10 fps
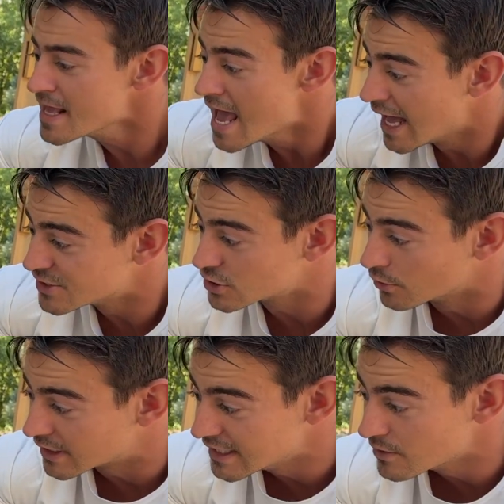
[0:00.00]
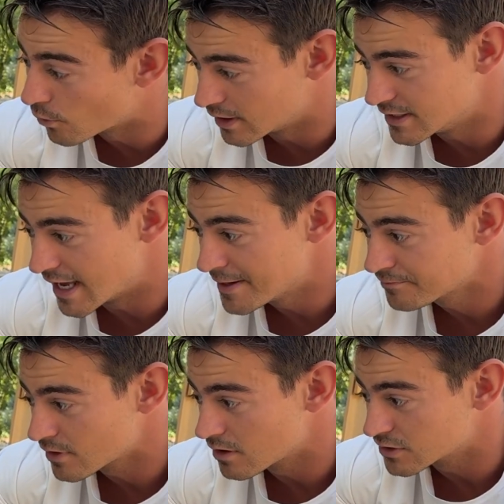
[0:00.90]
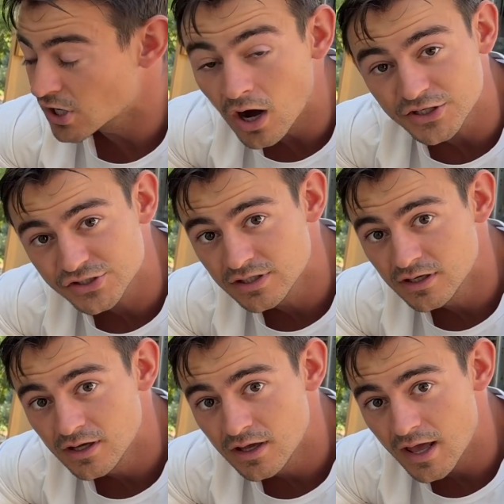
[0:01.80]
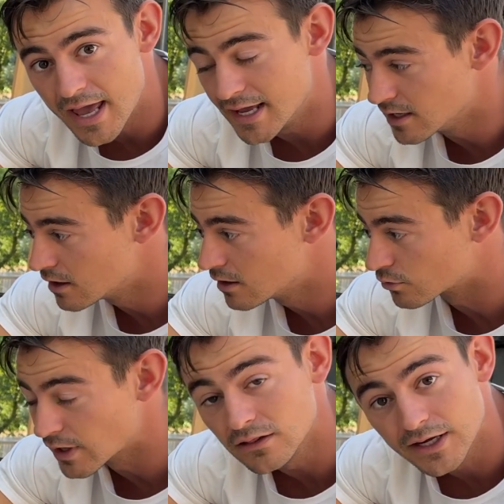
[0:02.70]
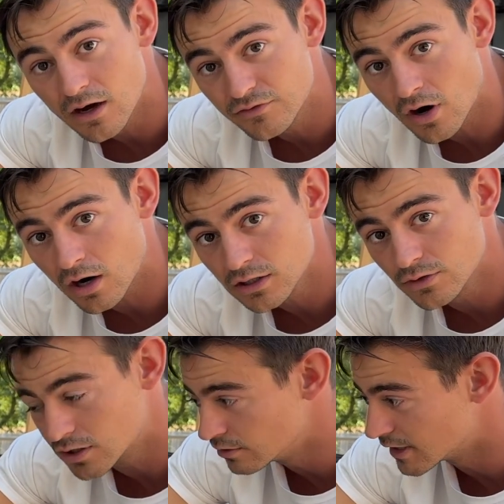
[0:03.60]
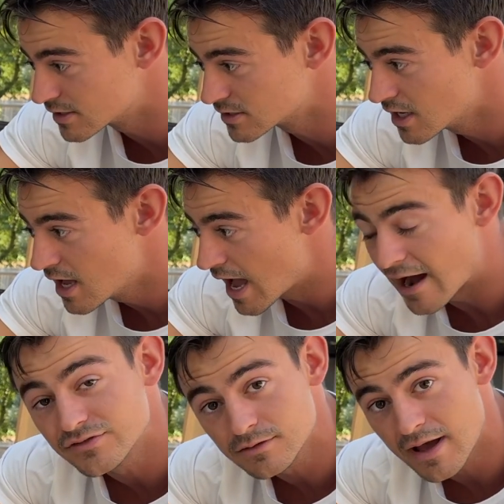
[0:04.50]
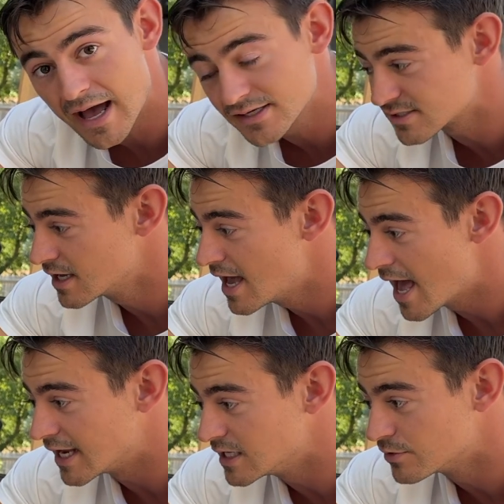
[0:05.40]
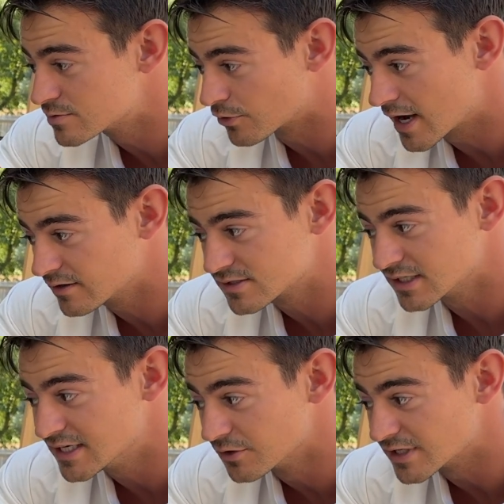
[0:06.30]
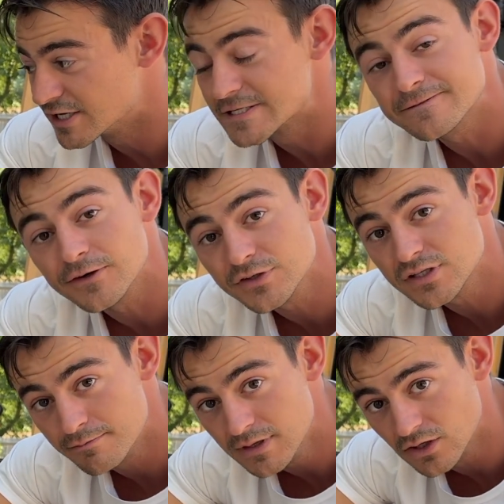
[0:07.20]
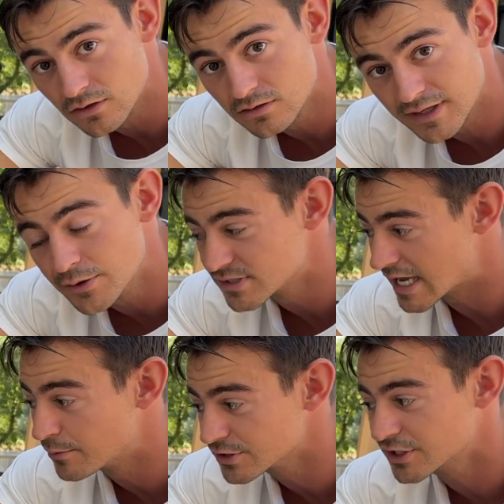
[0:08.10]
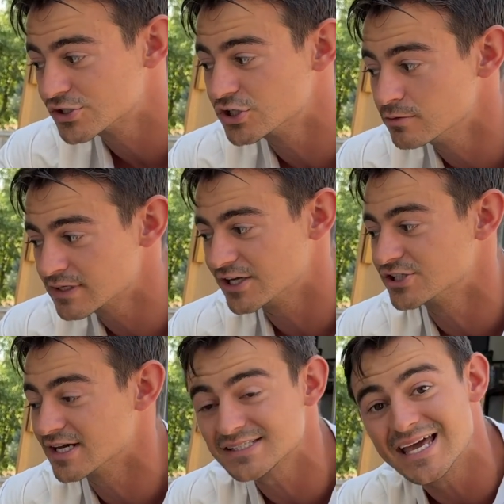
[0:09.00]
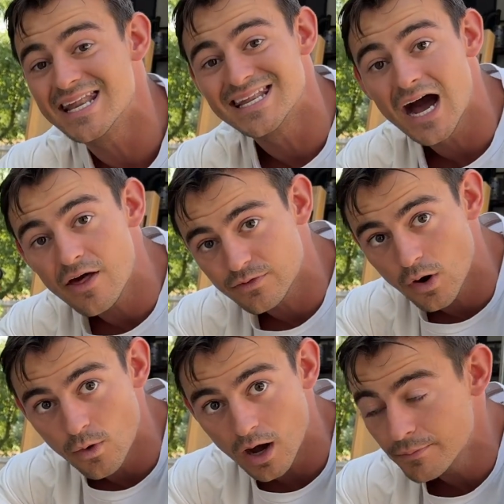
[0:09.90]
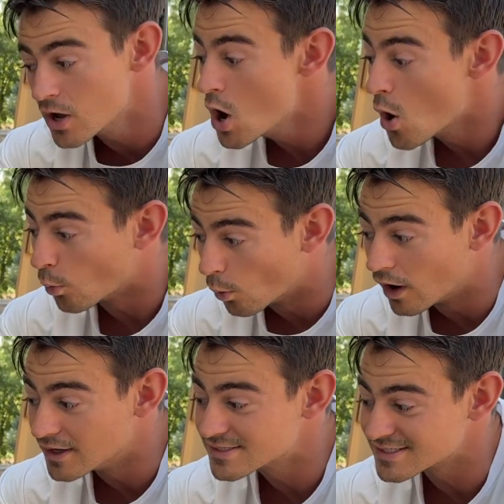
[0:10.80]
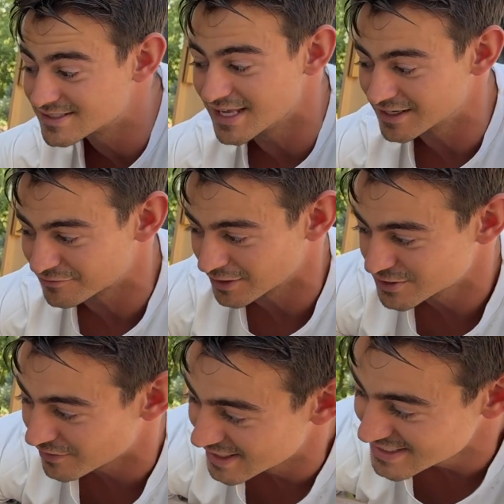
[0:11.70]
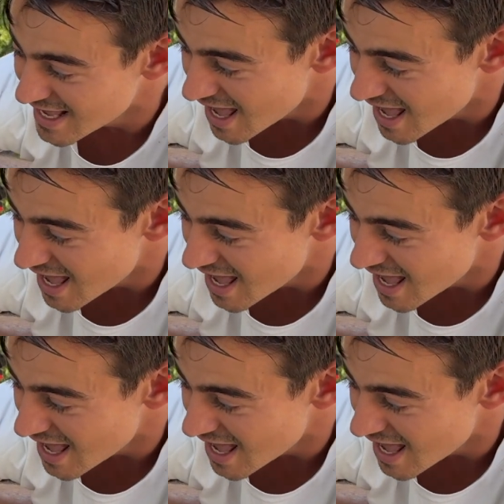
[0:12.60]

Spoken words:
And so he one day touched a relic of Carlo Acutis after Mass, and he was miraculously healed. And his first meal that he was able to consume, digest, and not throw up was steak and French fries.